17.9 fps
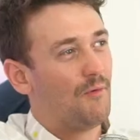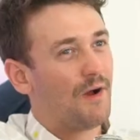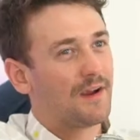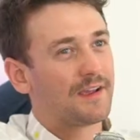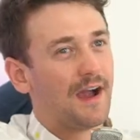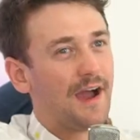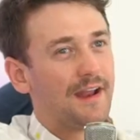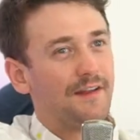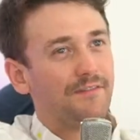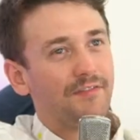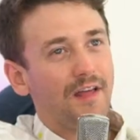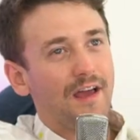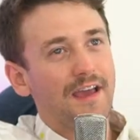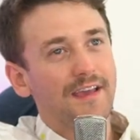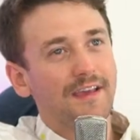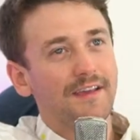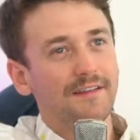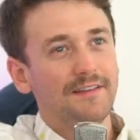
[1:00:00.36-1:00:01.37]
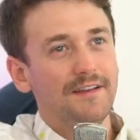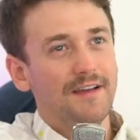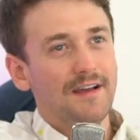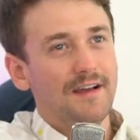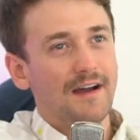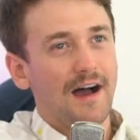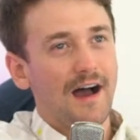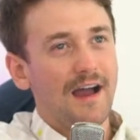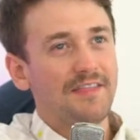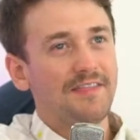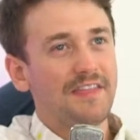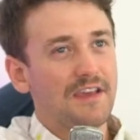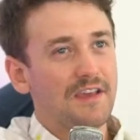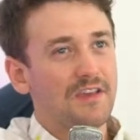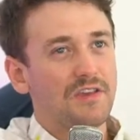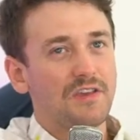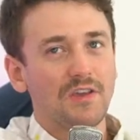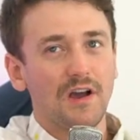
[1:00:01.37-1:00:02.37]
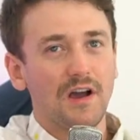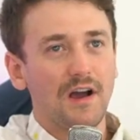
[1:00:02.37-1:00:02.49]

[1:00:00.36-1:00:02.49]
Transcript: what kind of like I think.